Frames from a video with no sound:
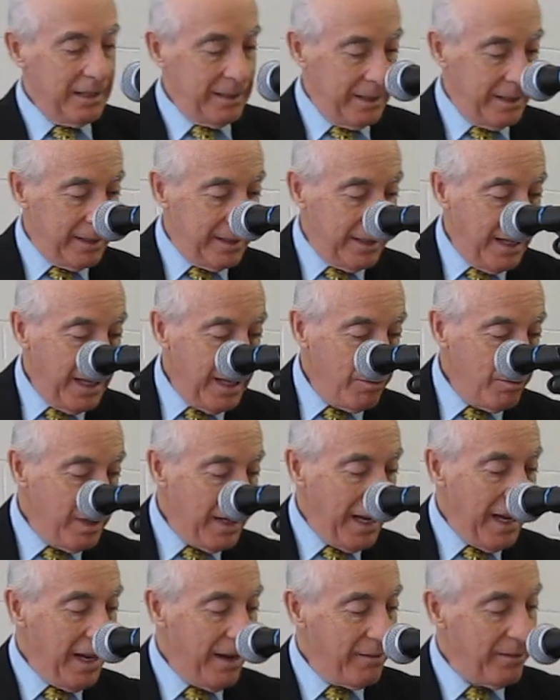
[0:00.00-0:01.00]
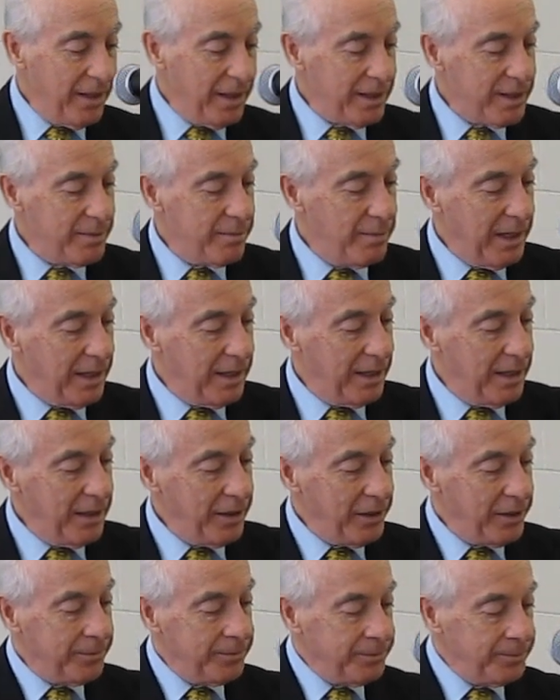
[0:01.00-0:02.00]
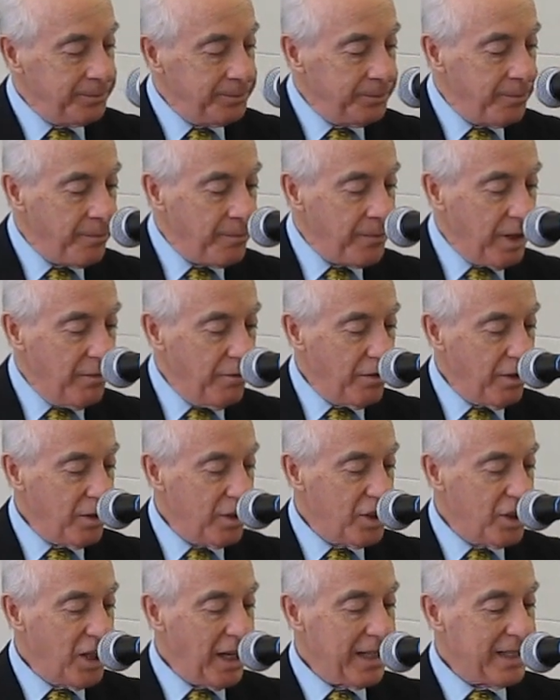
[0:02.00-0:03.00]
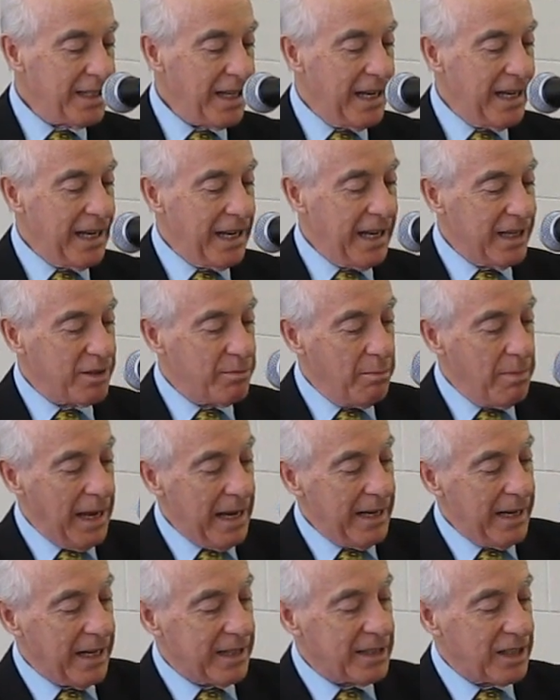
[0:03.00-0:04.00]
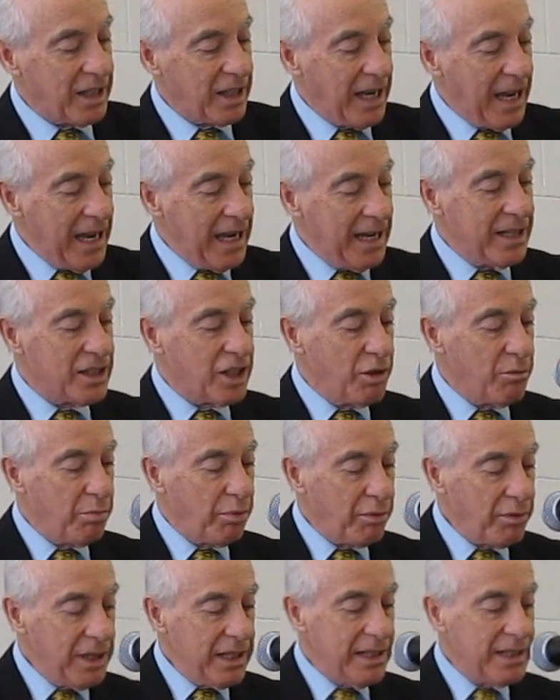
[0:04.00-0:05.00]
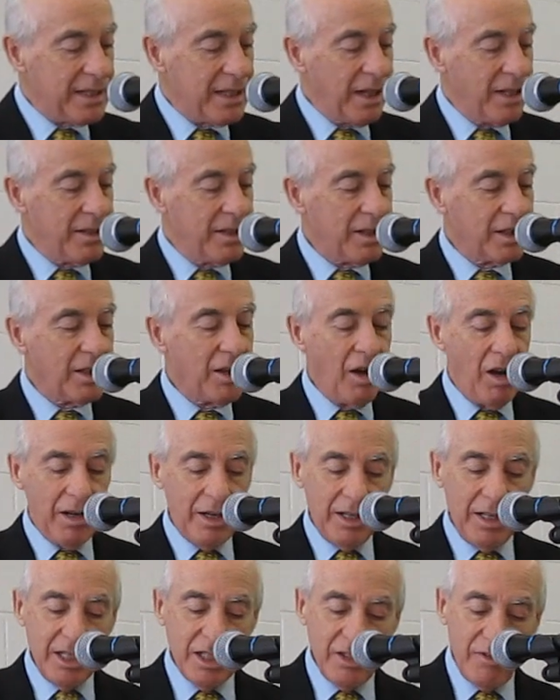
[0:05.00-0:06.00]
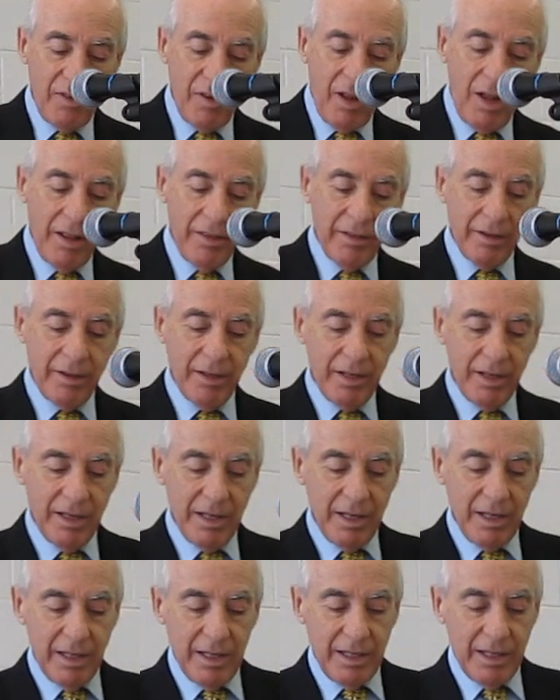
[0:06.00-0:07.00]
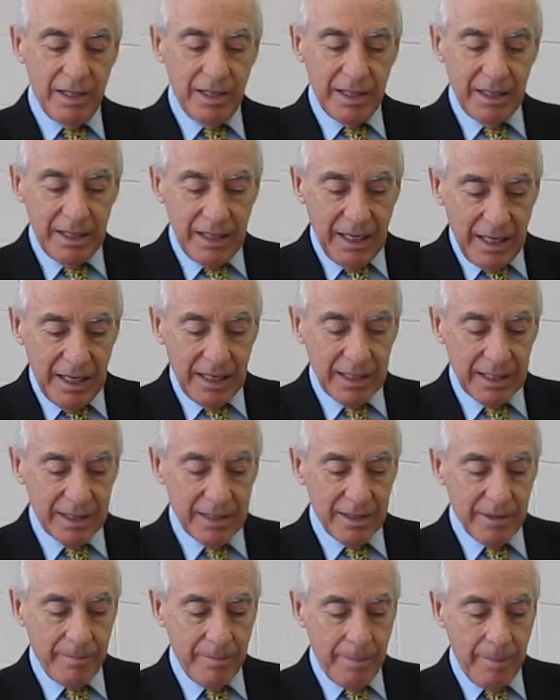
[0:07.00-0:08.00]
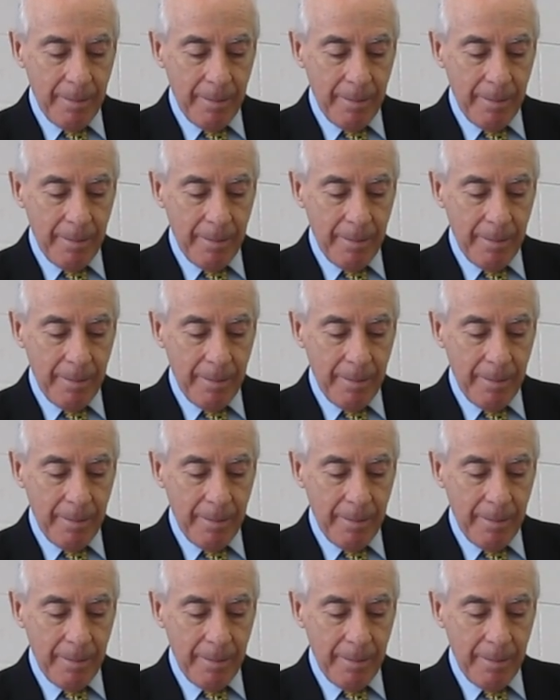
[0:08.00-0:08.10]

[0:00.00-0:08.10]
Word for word: And then we have this bit here in verse 6 and he has made us kings and priests unto God and his Father. Kings.